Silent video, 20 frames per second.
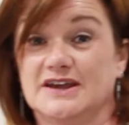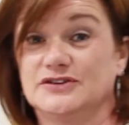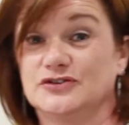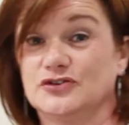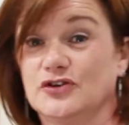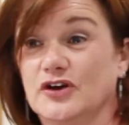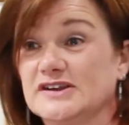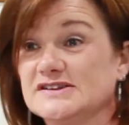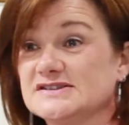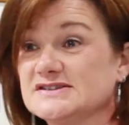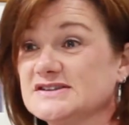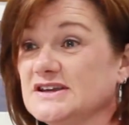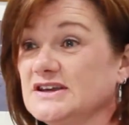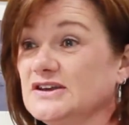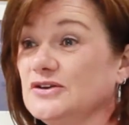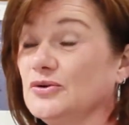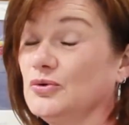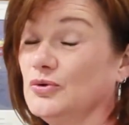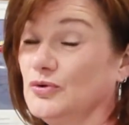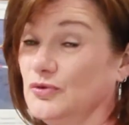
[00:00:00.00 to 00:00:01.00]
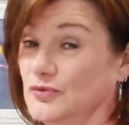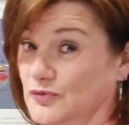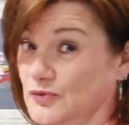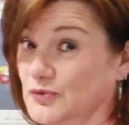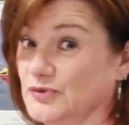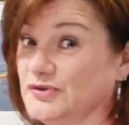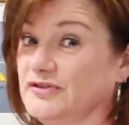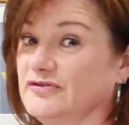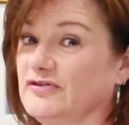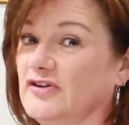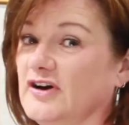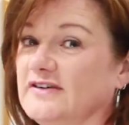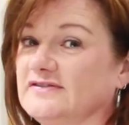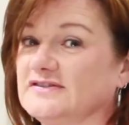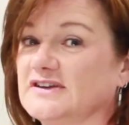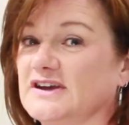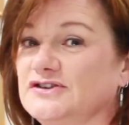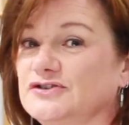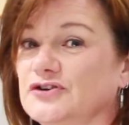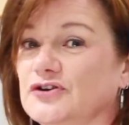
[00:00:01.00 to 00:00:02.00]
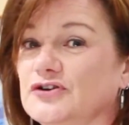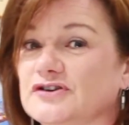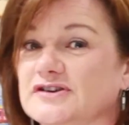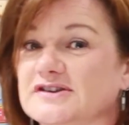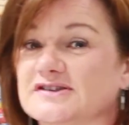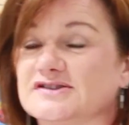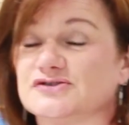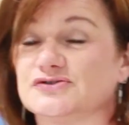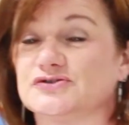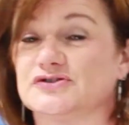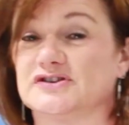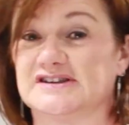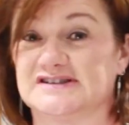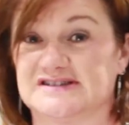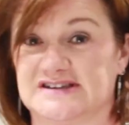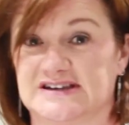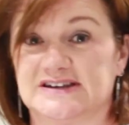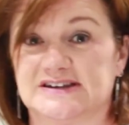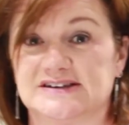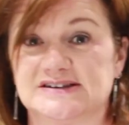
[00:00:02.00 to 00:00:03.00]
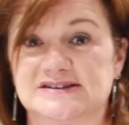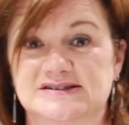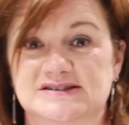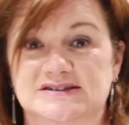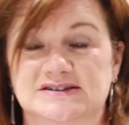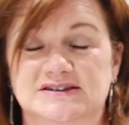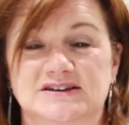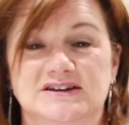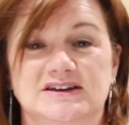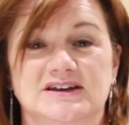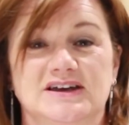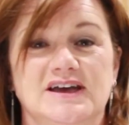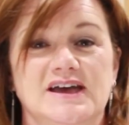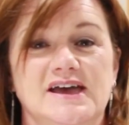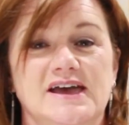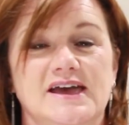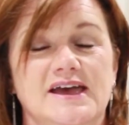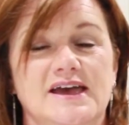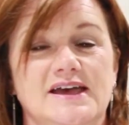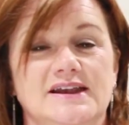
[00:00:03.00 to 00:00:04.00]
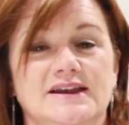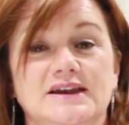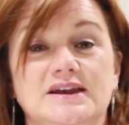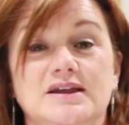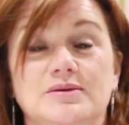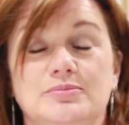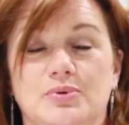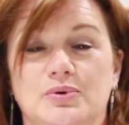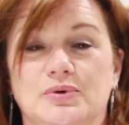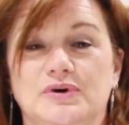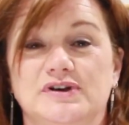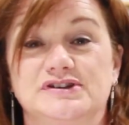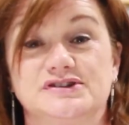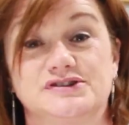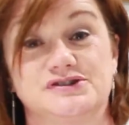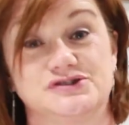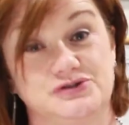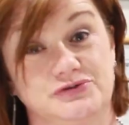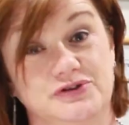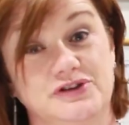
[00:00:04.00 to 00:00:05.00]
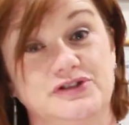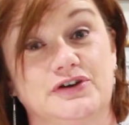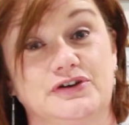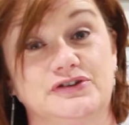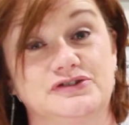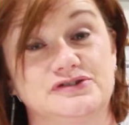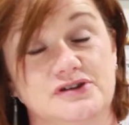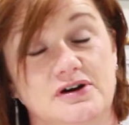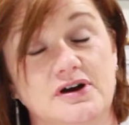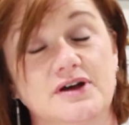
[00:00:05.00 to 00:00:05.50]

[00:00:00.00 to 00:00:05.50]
a 90 or 42-day notice to their tenant, at any point during those